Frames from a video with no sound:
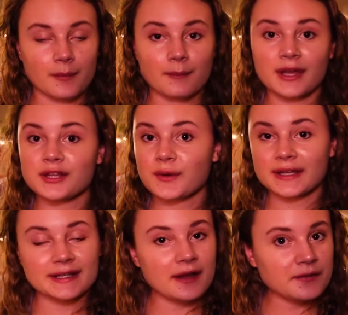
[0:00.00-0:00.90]
but you
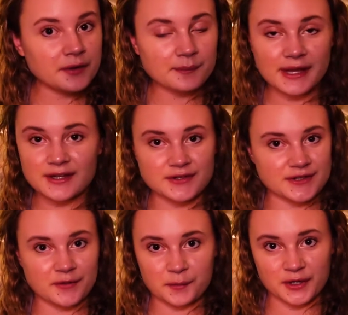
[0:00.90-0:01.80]
can never make
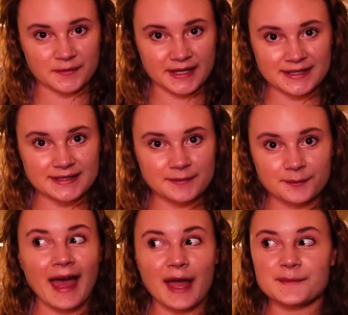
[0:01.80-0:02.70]
yourself perfect.
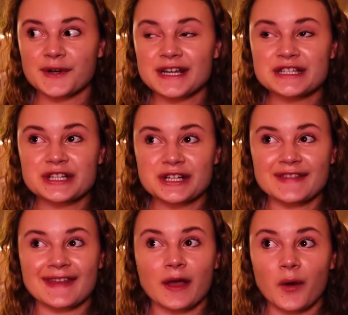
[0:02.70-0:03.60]
I'm pretty sure
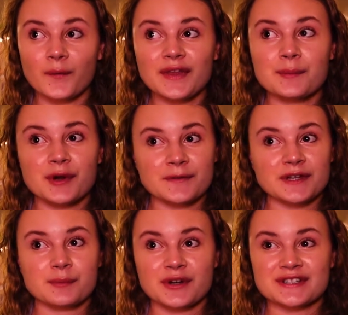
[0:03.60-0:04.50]
the only
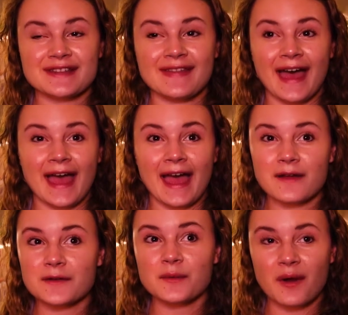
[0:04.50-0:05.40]
perfect person that
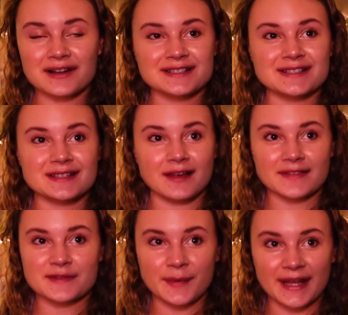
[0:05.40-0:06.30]
ever walked on
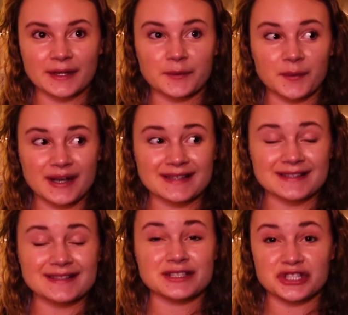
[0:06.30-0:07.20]
this planet
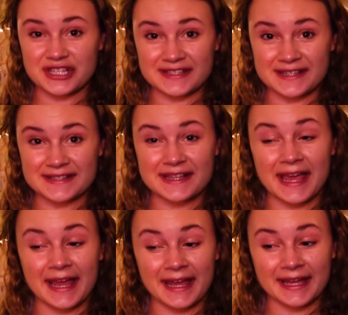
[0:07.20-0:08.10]
was Jesus,
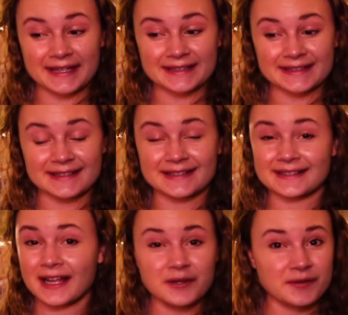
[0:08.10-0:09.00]
and
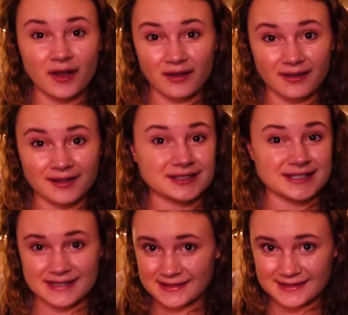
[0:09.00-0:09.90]
none of y'all are
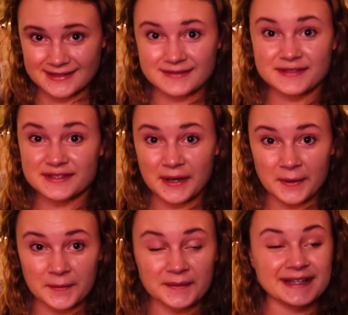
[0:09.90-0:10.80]
Jesus.
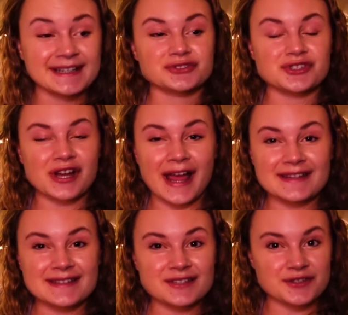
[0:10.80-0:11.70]
So
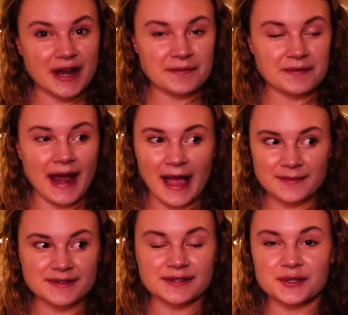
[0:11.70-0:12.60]
trying to strive for
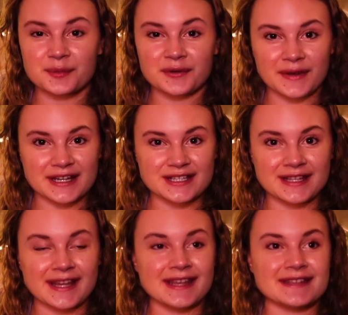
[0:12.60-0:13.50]
absolute
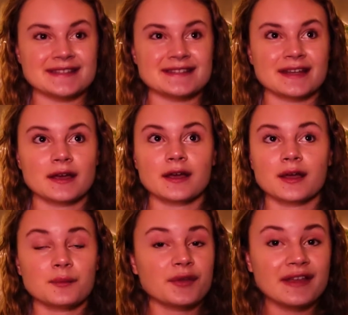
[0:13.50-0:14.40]
perfection is
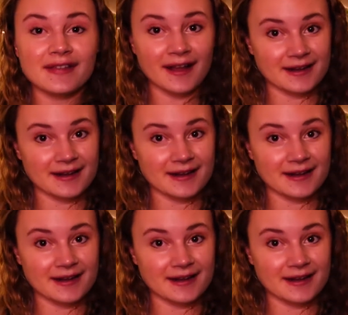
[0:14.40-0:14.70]
completely